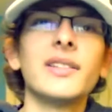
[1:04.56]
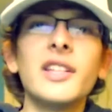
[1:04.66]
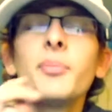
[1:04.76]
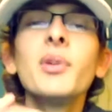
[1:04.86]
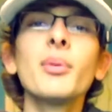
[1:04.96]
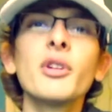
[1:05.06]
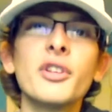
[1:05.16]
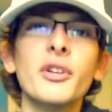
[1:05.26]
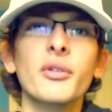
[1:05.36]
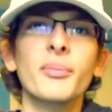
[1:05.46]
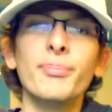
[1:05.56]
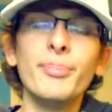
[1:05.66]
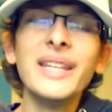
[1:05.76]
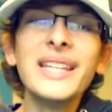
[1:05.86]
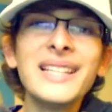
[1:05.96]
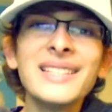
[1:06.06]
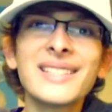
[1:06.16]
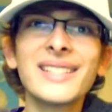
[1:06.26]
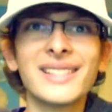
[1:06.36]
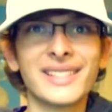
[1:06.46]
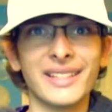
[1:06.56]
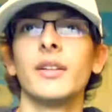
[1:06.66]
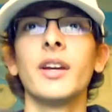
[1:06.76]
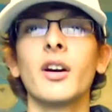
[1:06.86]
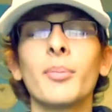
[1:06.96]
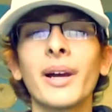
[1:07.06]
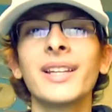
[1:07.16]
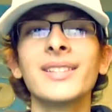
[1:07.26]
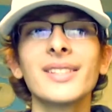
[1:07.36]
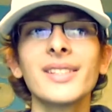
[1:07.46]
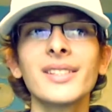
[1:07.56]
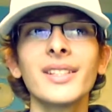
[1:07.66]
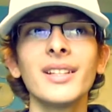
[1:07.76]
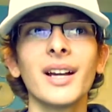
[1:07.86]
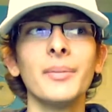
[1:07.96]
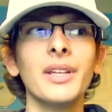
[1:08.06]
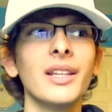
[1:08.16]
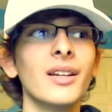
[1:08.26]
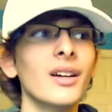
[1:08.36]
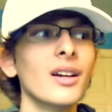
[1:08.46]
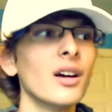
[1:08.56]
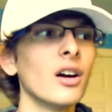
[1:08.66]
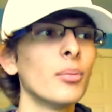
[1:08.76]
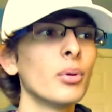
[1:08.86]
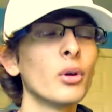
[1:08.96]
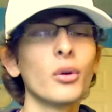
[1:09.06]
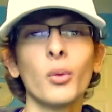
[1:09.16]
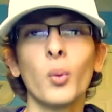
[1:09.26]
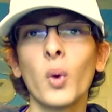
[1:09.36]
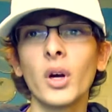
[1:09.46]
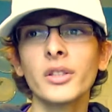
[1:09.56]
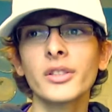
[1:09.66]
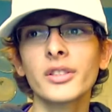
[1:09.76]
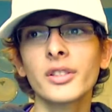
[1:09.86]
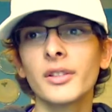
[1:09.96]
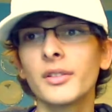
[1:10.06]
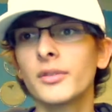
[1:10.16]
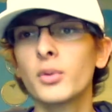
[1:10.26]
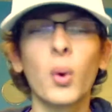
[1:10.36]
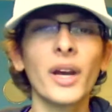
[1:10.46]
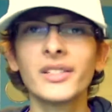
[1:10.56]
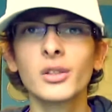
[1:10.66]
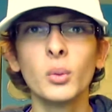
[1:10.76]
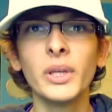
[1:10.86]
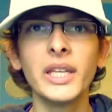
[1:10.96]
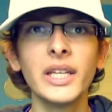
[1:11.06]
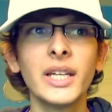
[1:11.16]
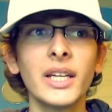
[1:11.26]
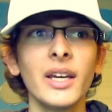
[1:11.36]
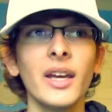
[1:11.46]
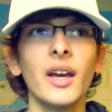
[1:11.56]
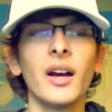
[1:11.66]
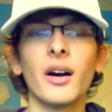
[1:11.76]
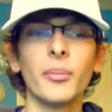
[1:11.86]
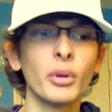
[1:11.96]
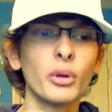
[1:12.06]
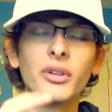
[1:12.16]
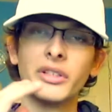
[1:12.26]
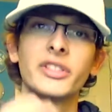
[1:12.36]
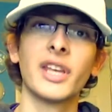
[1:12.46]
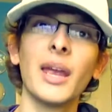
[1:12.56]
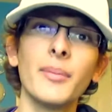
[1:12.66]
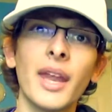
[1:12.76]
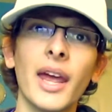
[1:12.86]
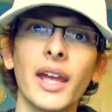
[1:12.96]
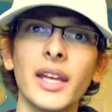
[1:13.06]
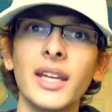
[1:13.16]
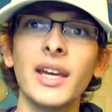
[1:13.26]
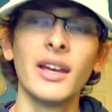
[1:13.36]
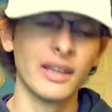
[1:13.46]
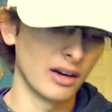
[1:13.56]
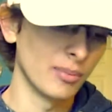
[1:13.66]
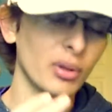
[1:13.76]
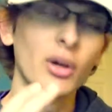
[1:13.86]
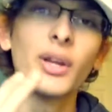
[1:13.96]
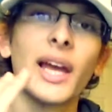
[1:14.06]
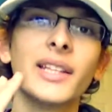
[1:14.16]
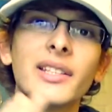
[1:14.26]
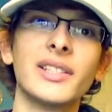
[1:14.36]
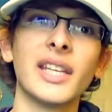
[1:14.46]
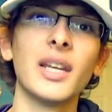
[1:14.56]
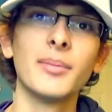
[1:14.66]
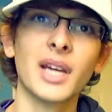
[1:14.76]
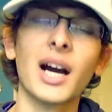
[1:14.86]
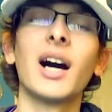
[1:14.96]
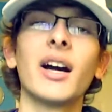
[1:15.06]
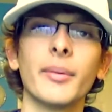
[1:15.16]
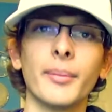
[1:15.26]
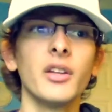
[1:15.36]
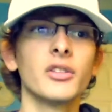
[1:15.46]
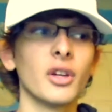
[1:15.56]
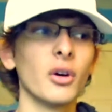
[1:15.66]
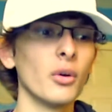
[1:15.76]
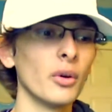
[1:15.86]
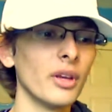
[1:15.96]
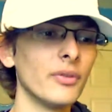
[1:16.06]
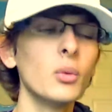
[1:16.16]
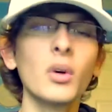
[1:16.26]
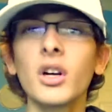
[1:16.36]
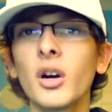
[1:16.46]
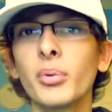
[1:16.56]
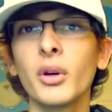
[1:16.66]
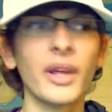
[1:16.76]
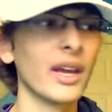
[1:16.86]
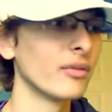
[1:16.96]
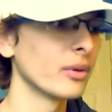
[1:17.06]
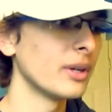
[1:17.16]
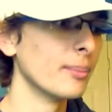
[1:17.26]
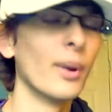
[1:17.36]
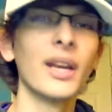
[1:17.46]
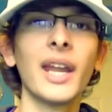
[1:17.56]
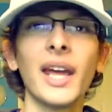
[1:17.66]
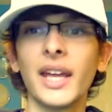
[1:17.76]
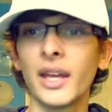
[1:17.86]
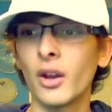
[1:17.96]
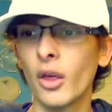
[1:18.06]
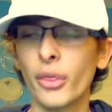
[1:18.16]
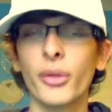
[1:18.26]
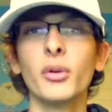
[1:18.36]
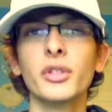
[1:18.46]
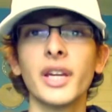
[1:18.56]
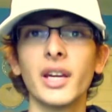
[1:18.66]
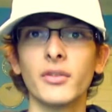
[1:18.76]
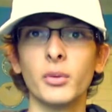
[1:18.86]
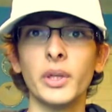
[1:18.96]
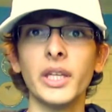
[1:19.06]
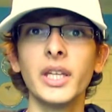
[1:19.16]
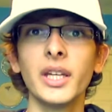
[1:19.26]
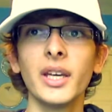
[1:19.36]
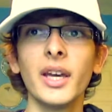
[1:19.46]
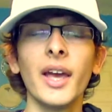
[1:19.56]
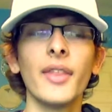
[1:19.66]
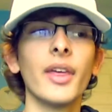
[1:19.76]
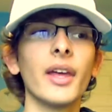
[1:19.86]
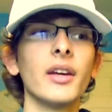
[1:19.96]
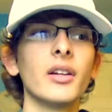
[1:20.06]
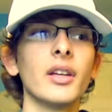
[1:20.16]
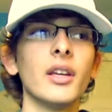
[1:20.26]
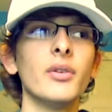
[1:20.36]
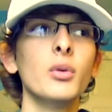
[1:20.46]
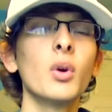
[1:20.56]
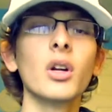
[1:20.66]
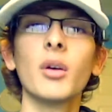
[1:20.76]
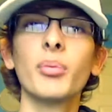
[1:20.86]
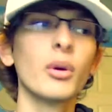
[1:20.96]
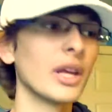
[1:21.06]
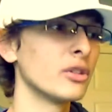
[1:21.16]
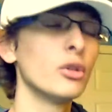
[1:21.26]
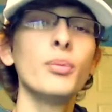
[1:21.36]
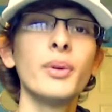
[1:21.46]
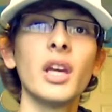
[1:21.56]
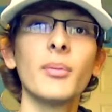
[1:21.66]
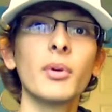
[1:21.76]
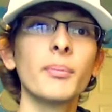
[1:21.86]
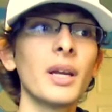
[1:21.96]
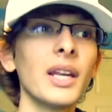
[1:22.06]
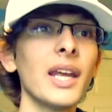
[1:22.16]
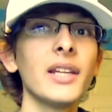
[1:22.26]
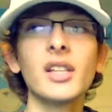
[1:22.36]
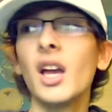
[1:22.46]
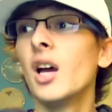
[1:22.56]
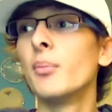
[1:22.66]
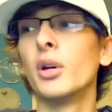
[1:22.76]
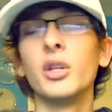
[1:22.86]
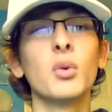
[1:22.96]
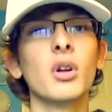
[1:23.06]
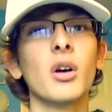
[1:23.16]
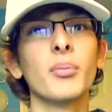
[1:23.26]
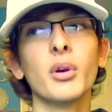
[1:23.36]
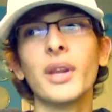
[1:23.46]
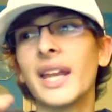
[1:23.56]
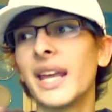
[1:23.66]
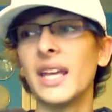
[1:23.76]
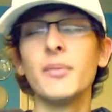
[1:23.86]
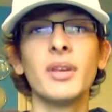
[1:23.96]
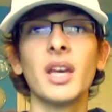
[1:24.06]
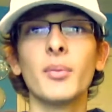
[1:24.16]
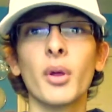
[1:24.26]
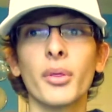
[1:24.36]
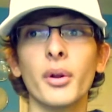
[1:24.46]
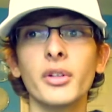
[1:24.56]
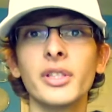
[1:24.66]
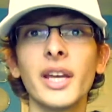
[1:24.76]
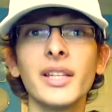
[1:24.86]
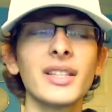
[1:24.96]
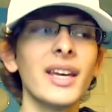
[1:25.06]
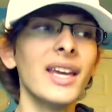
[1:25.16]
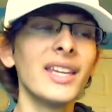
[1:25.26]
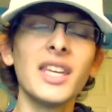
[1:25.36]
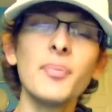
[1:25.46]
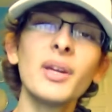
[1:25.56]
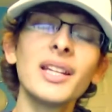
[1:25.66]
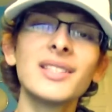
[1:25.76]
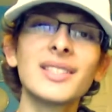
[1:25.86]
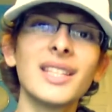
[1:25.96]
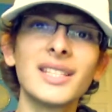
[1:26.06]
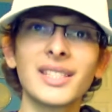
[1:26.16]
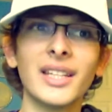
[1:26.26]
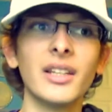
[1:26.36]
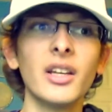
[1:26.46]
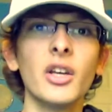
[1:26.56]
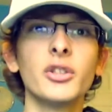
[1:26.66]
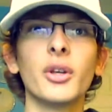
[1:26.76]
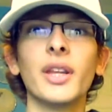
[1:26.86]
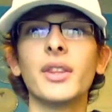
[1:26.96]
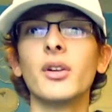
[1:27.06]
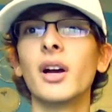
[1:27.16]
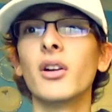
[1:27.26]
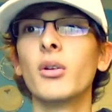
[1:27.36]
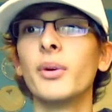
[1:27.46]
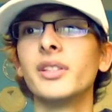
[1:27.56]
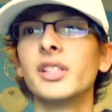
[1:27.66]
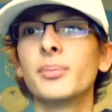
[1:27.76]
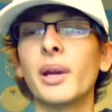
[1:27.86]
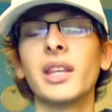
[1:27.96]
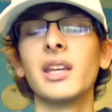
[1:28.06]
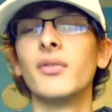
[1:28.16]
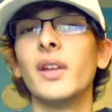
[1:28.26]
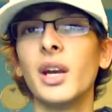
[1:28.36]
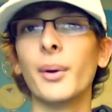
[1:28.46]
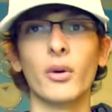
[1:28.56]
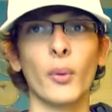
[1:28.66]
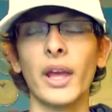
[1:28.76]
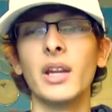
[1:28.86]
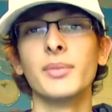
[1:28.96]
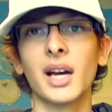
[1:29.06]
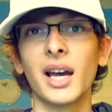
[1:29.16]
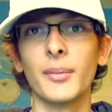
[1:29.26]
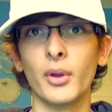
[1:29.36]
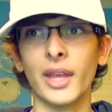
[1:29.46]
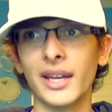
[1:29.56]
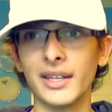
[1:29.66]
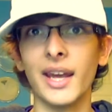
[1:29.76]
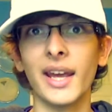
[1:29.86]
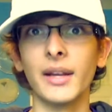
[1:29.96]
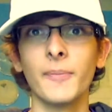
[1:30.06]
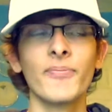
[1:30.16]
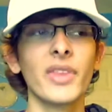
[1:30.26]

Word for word: Tip number 2, be consistent. Now by consistent I mean upload once, twice a week, upload on the same day, upload at the same time. So if you want to upload every Monday and Thursday of the week, then if you want to upload at 2 p.m. on Mondays, but you want to upload at 8 p.m. on Thursdays, keep it consistent so that they're not always expecting a video at a random time on that day.